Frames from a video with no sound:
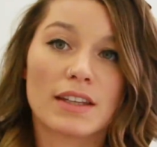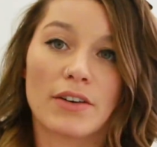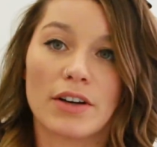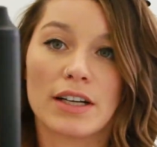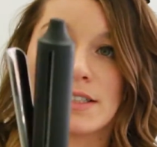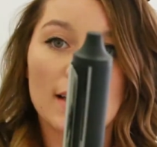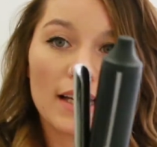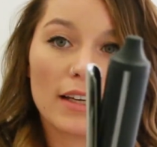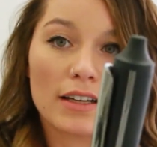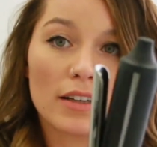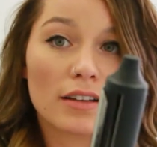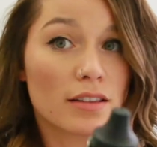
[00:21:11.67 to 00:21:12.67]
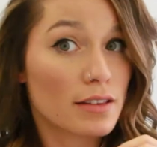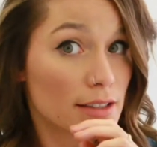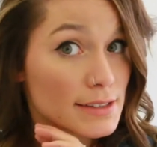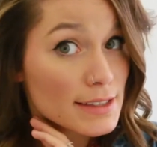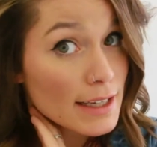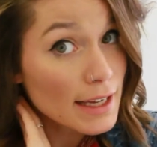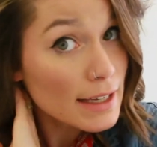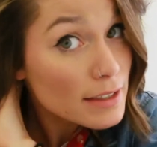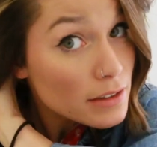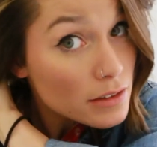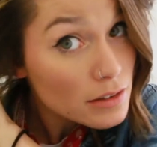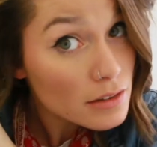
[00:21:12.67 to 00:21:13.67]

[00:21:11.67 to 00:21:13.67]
Now we're gonna take this again.